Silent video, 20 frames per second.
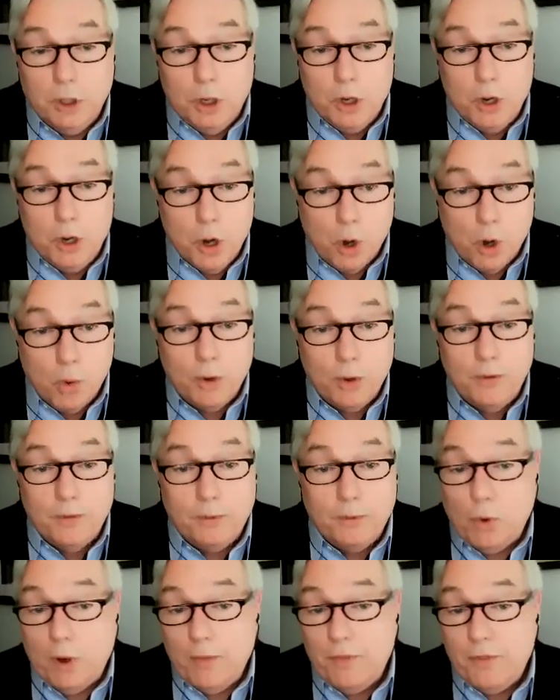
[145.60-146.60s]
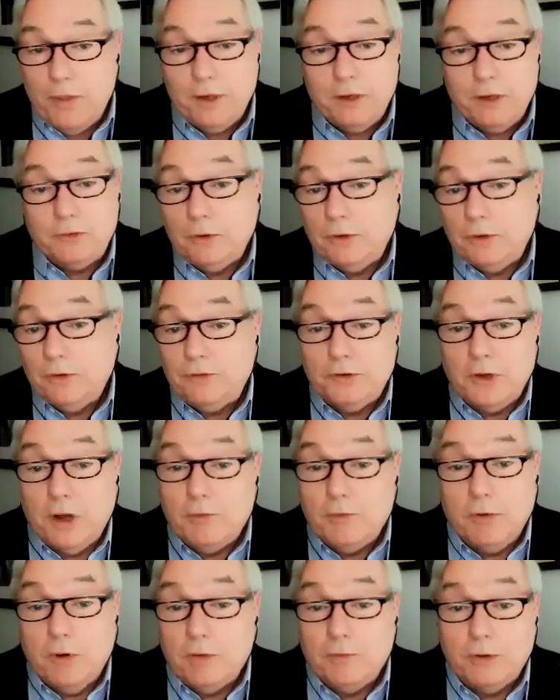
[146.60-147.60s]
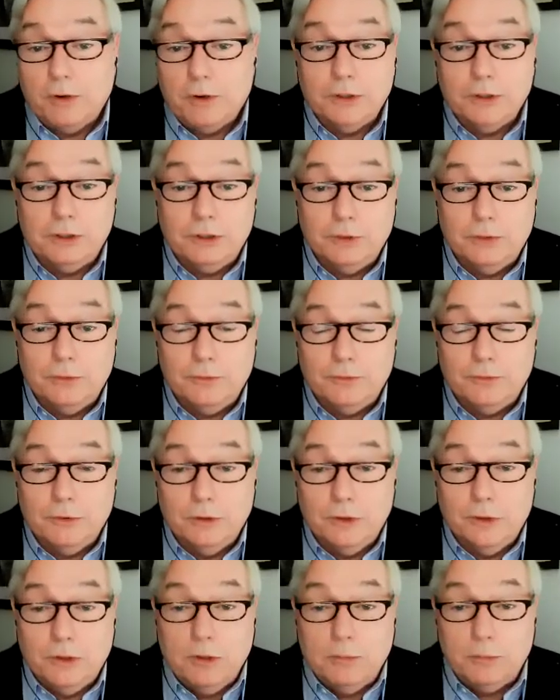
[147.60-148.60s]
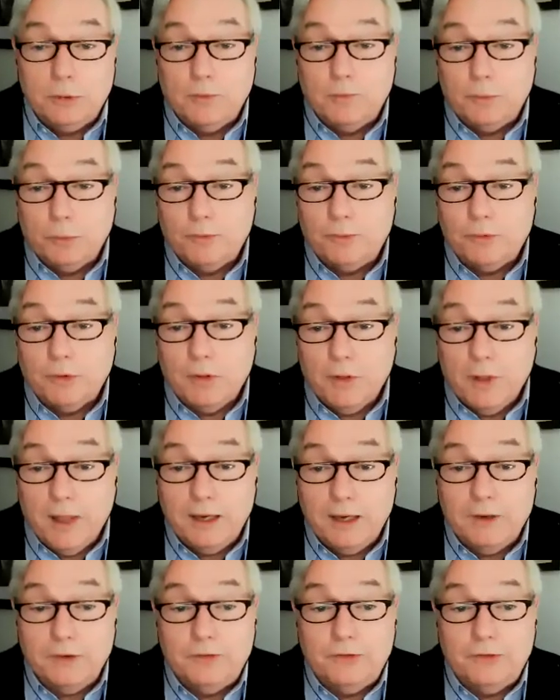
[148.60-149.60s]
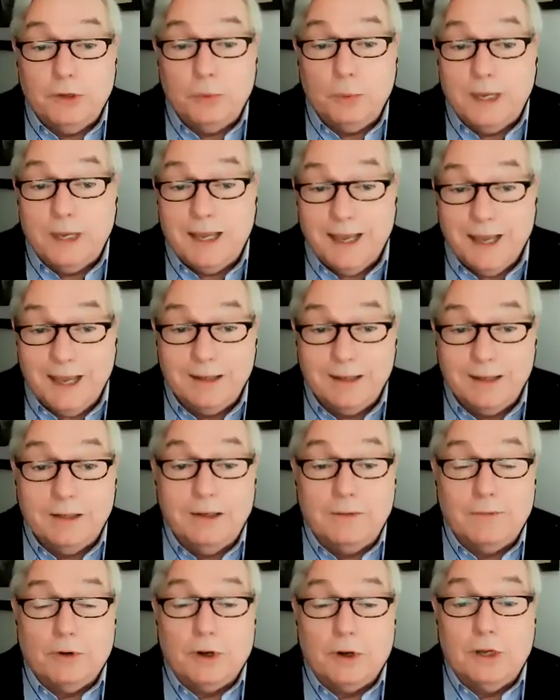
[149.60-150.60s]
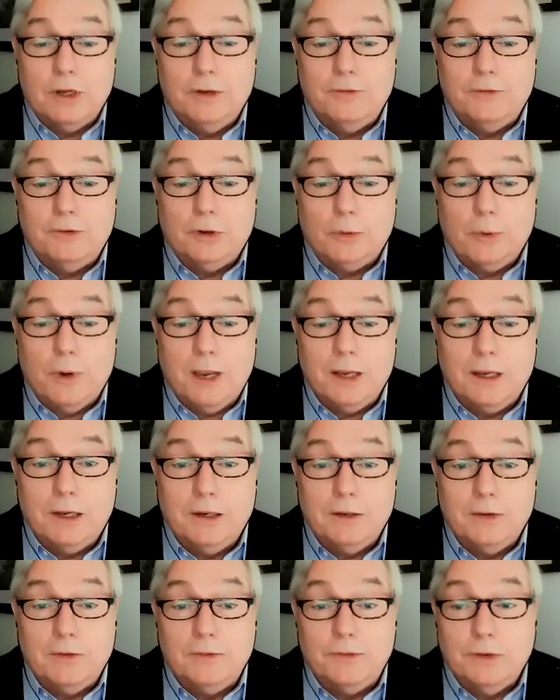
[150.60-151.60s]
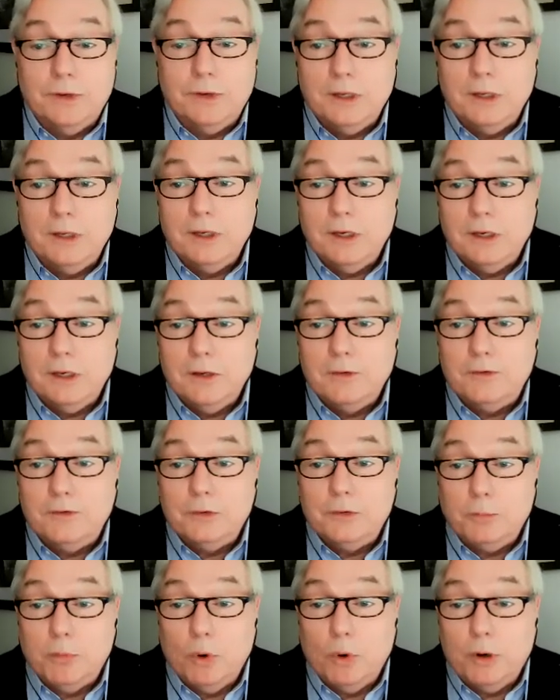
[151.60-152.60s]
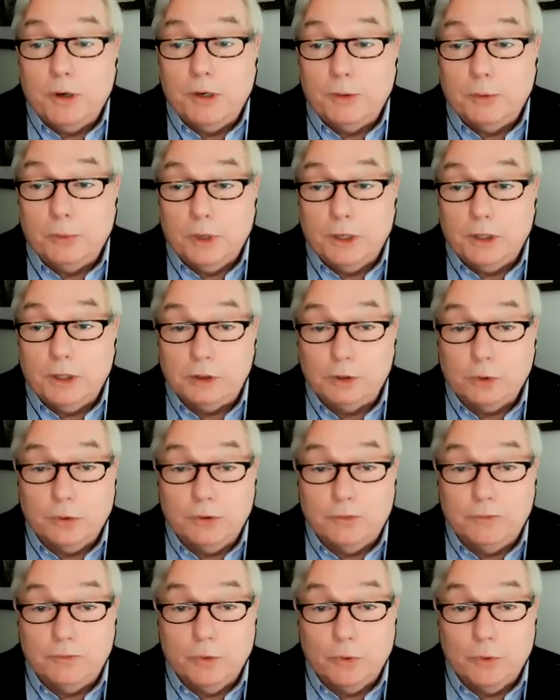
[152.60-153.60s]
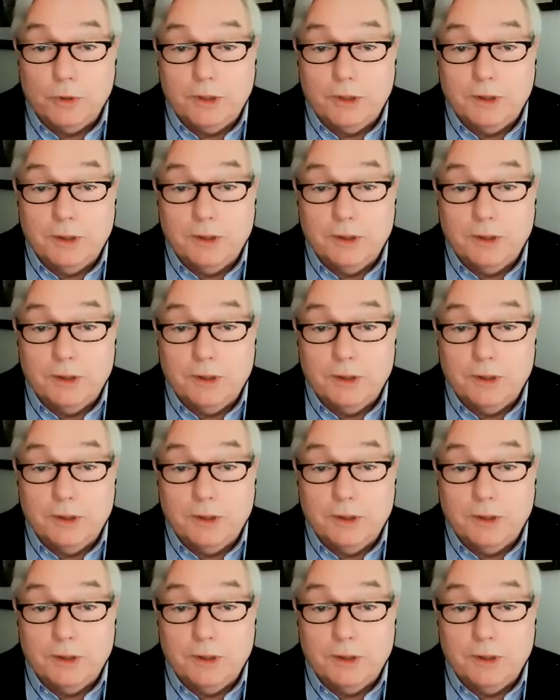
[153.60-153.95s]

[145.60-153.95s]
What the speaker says: No one thing is going to solve all of our issues, but if there was a legacy we can leave our kids and grandkids, it is supporting ranked choice voting.